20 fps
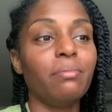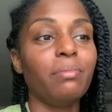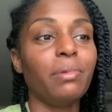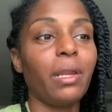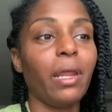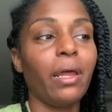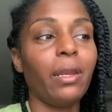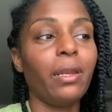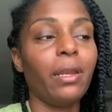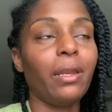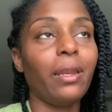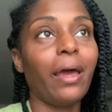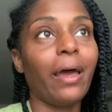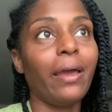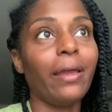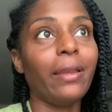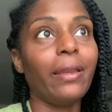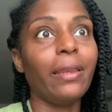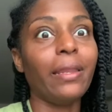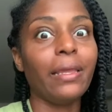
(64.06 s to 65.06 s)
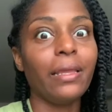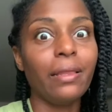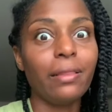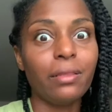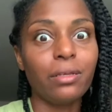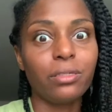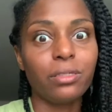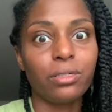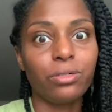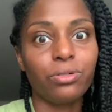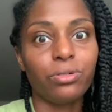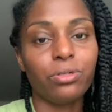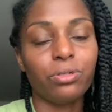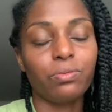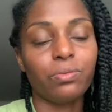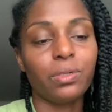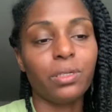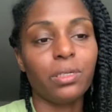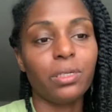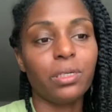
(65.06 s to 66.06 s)
but I need the
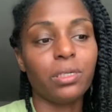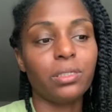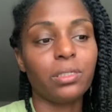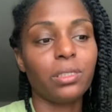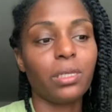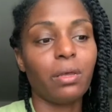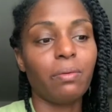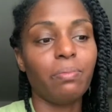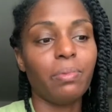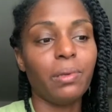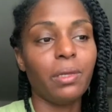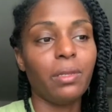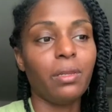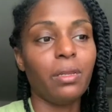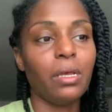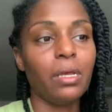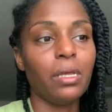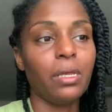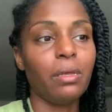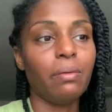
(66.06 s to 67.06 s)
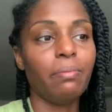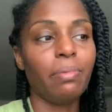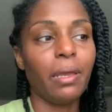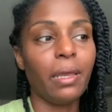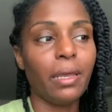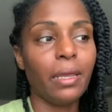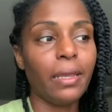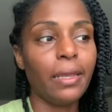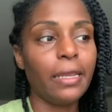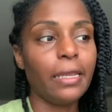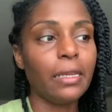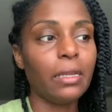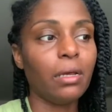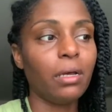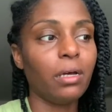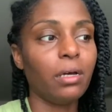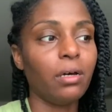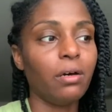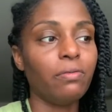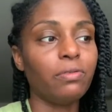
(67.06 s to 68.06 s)
surgery because I've been in pain
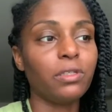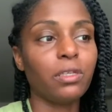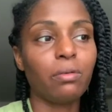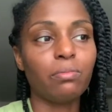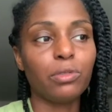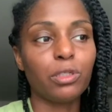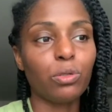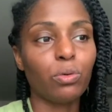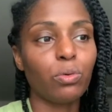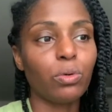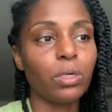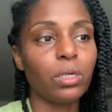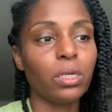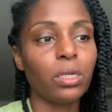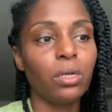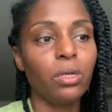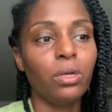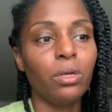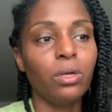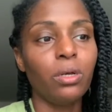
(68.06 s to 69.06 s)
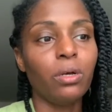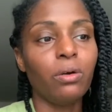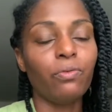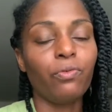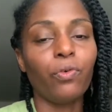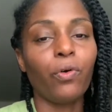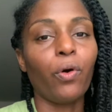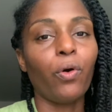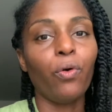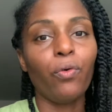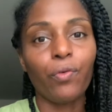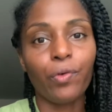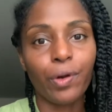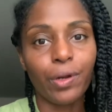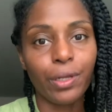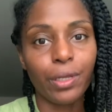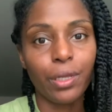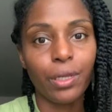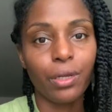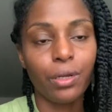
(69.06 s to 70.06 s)
of some sort for over a
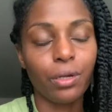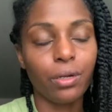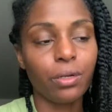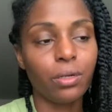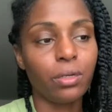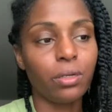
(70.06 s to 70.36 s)
year.